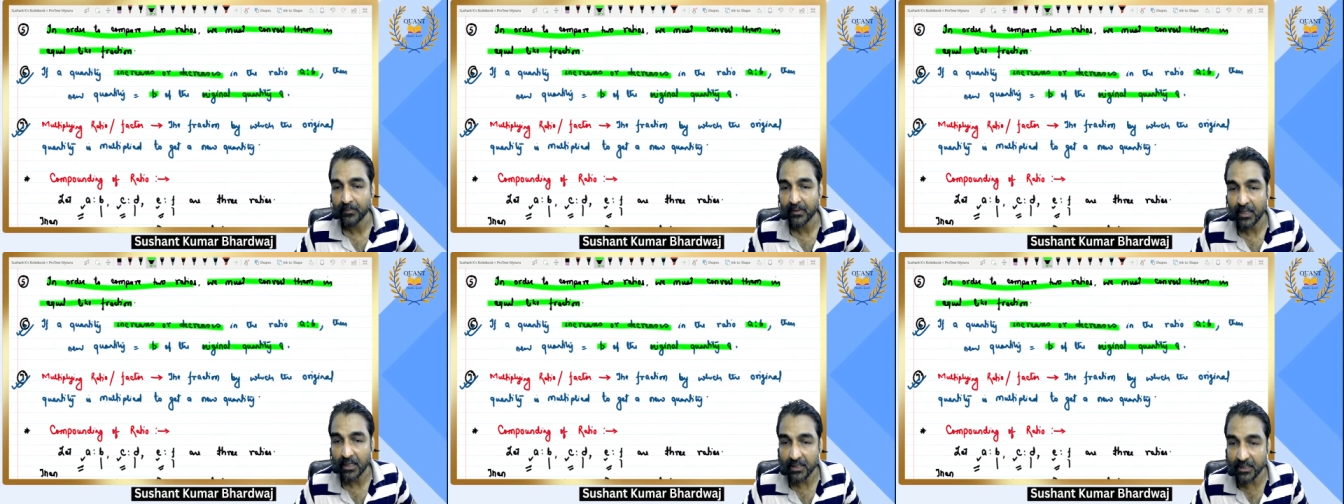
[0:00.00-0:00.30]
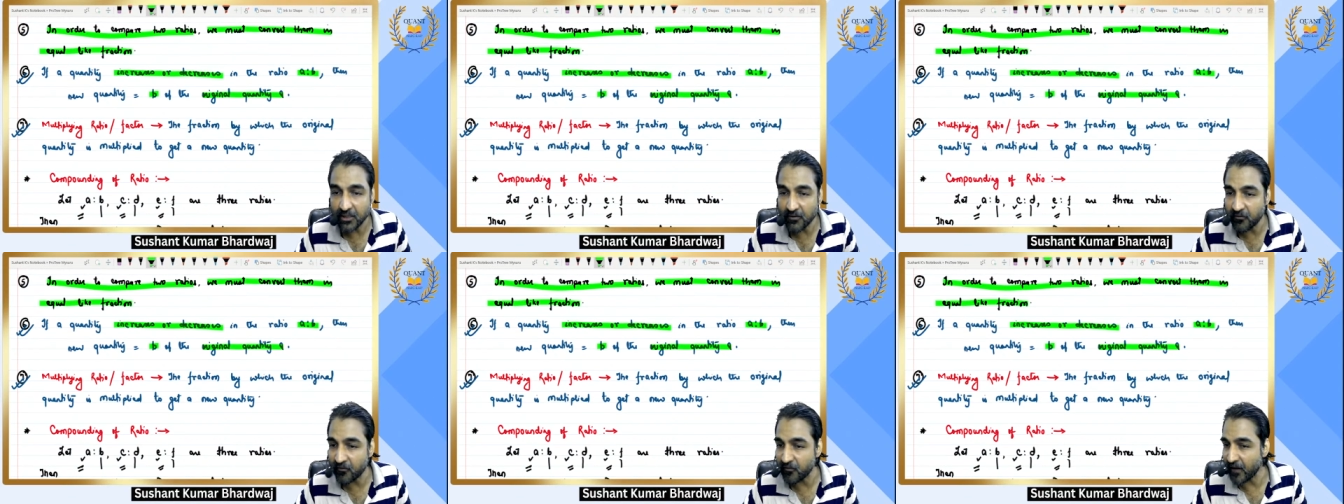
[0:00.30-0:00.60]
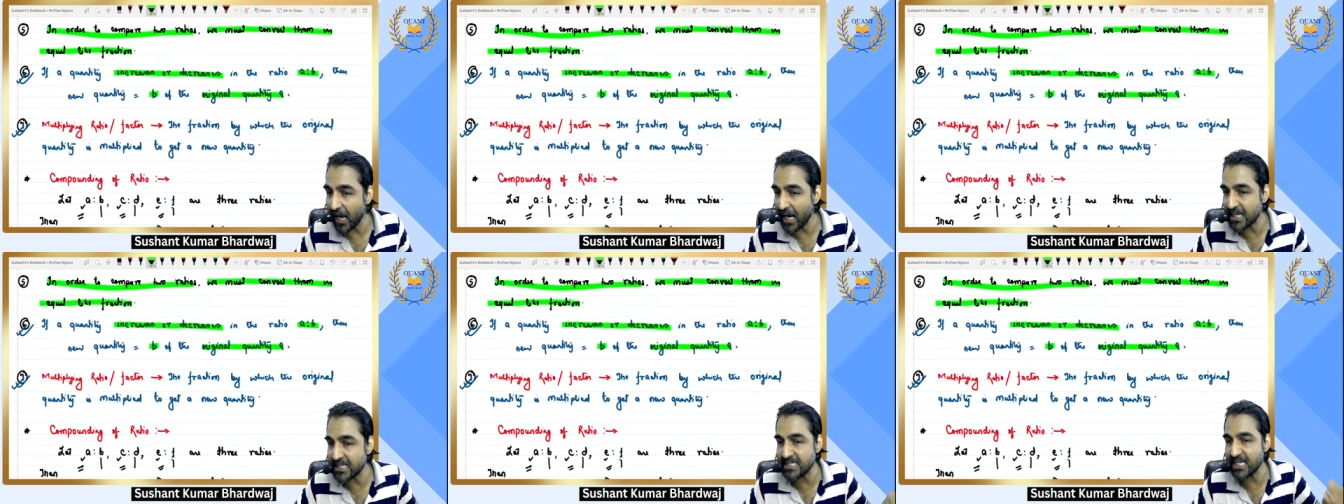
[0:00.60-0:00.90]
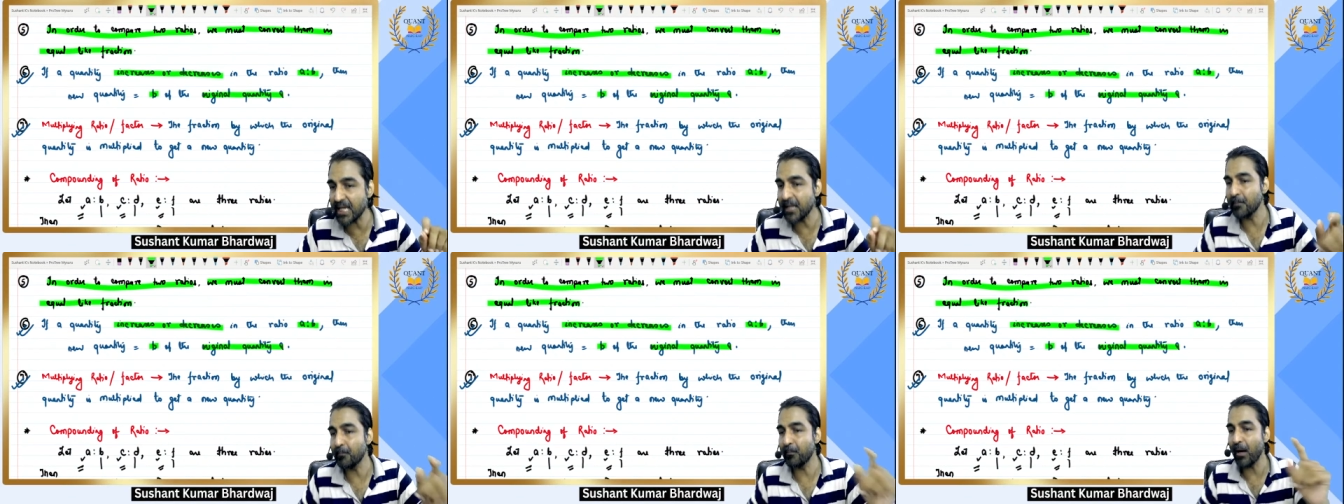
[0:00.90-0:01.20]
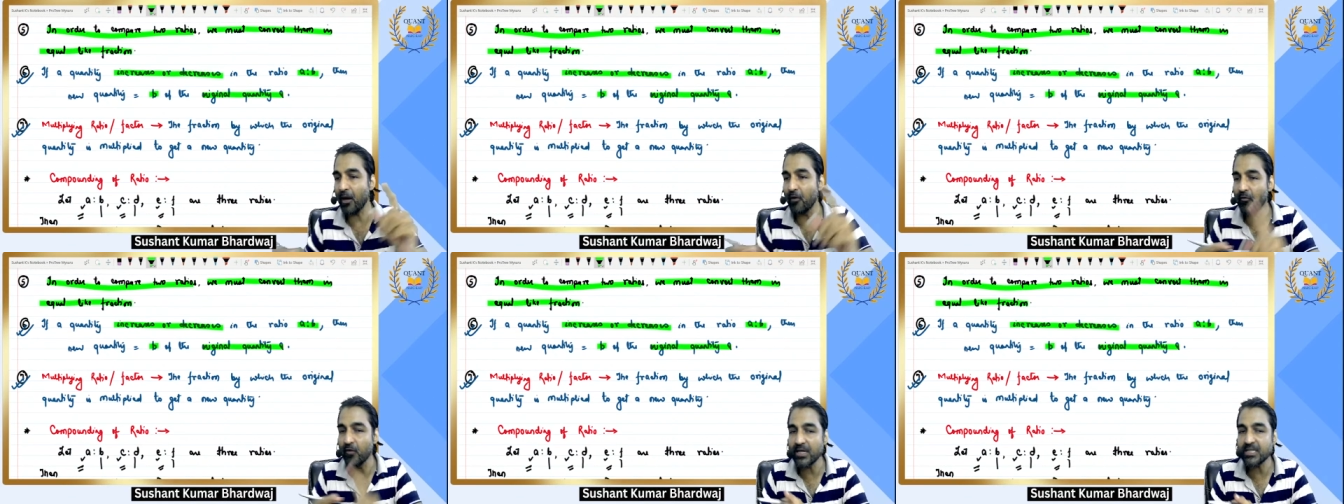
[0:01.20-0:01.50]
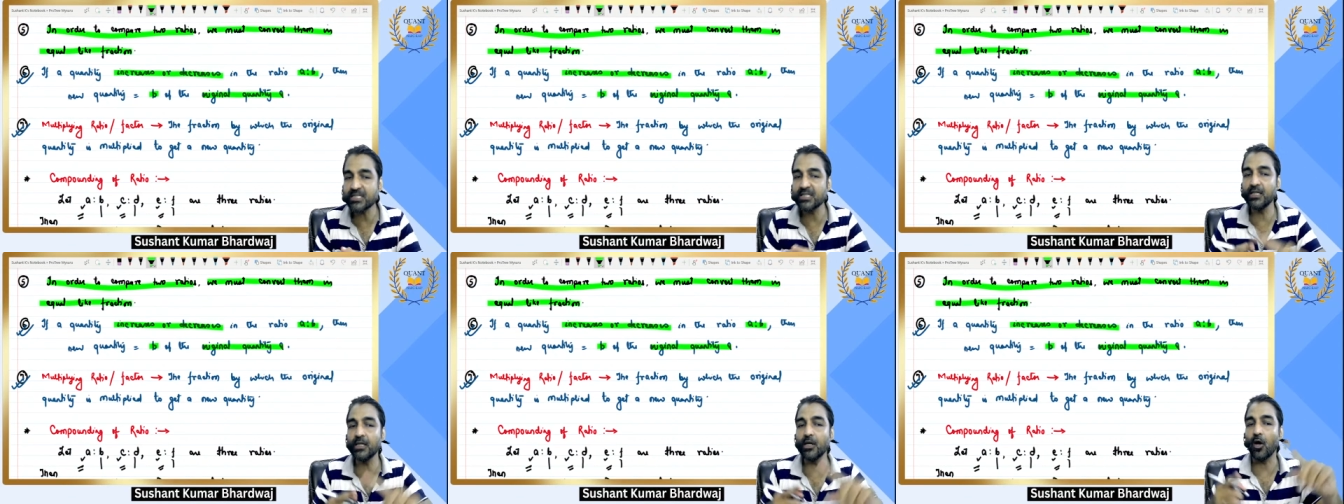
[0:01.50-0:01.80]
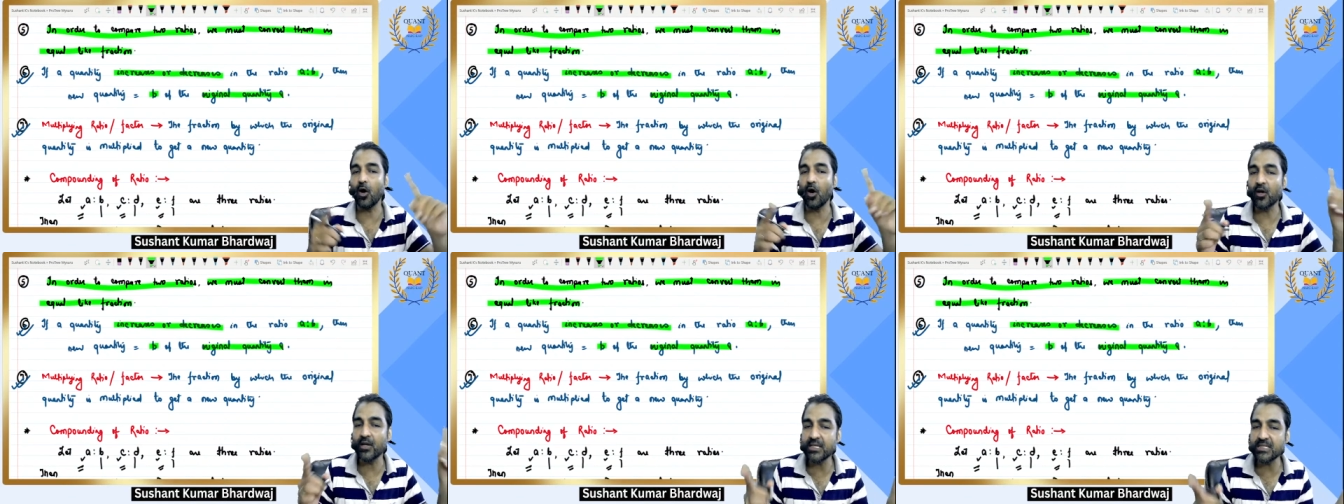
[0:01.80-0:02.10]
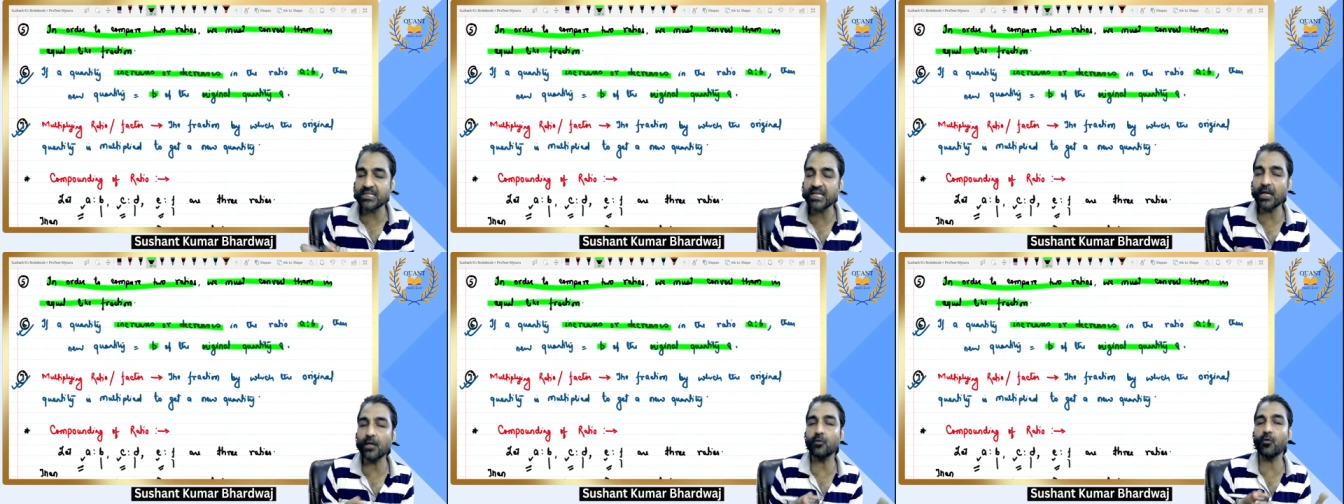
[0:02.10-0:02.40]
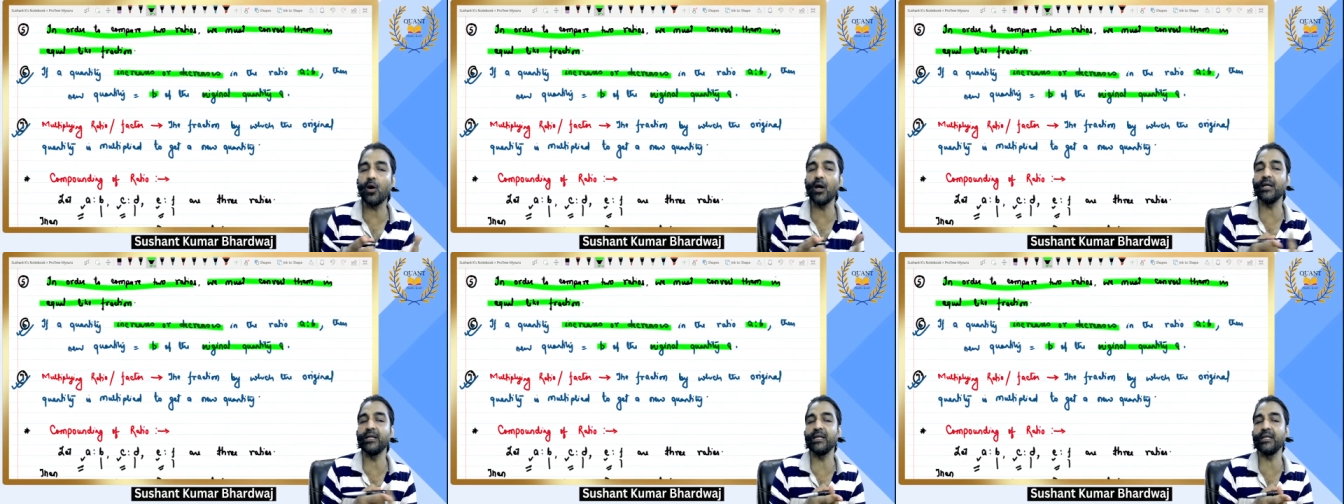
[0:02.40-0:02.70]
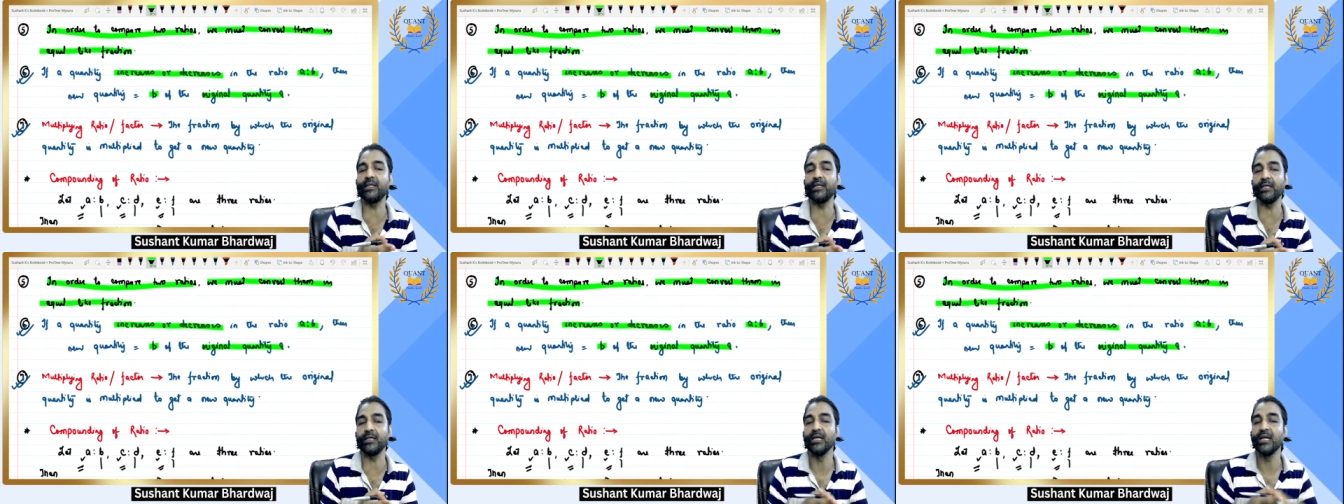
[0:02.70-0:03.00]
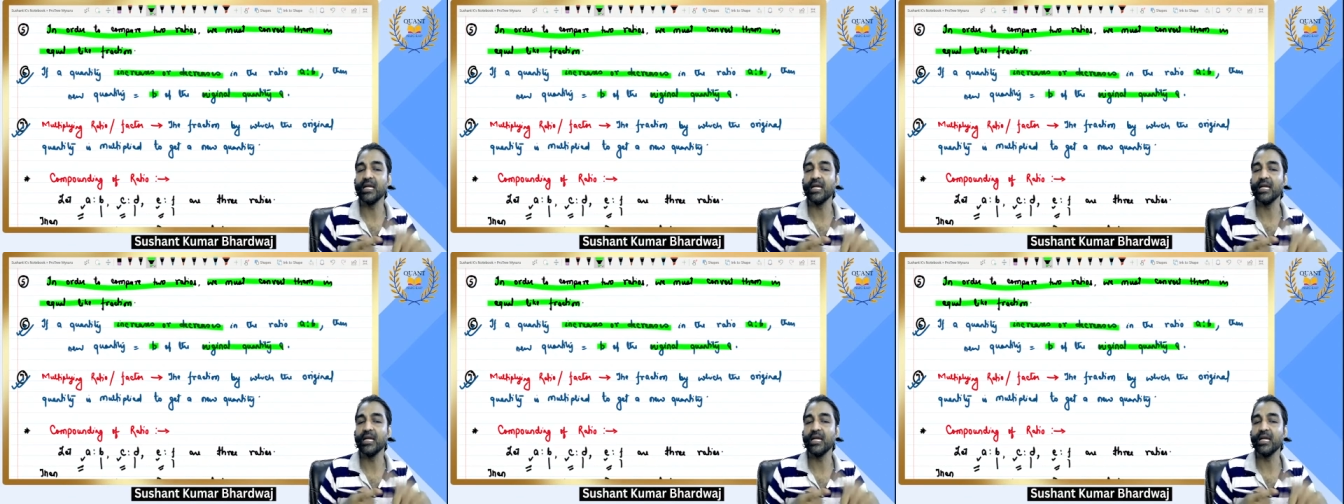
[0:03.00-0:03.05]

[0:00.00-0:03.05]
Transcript: the fraction by which the original quantity